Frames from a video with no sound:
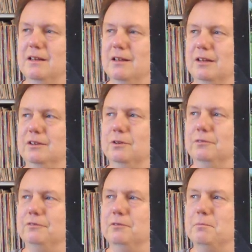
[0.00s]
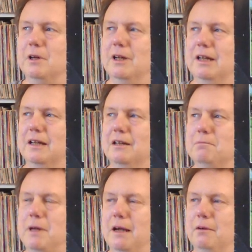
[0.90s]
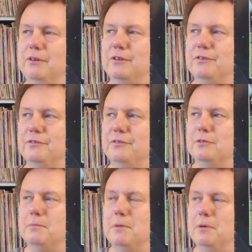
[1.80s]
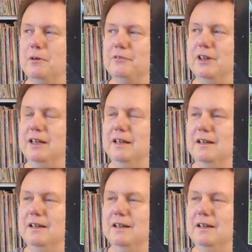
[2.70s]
I'd gotten from my parents for my birthday,